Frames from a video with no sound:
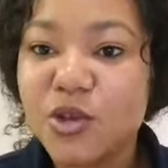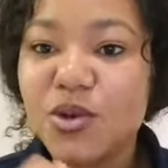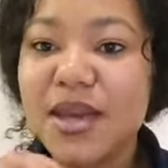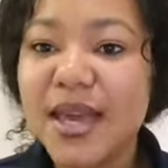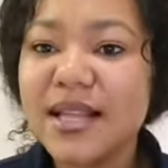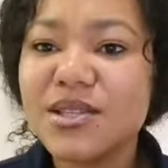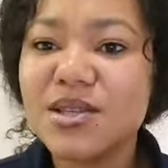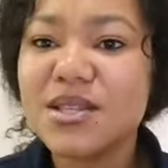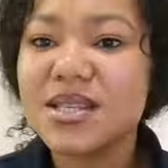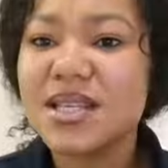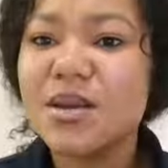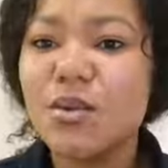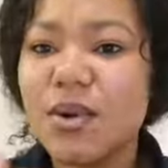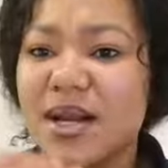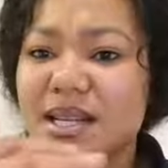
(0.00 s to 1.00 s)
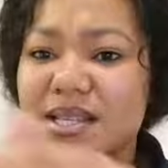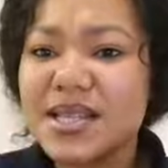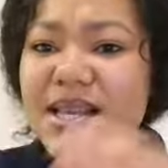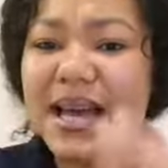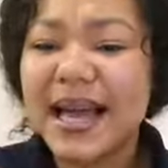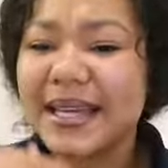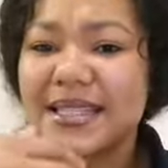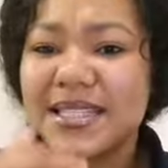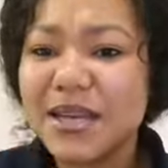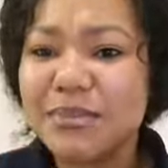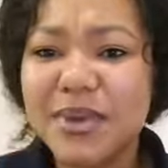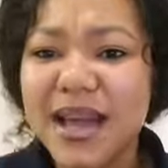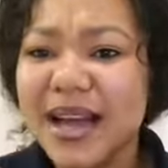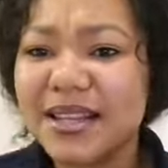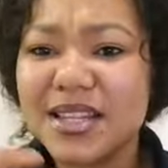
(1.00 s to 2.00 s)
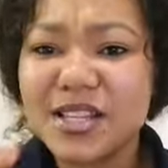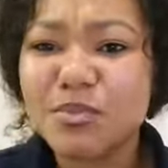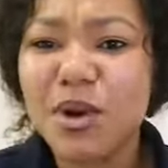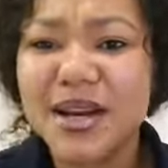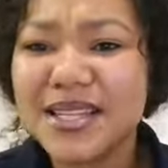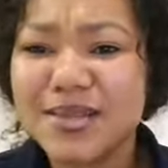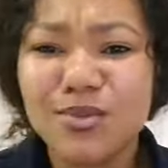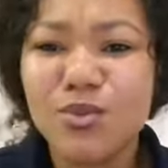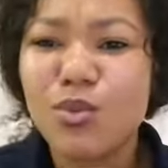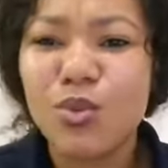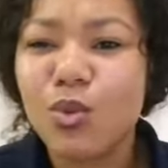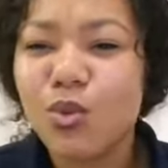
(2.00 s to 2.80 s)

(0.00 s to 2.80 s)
you get to see what is the idea behind this policy,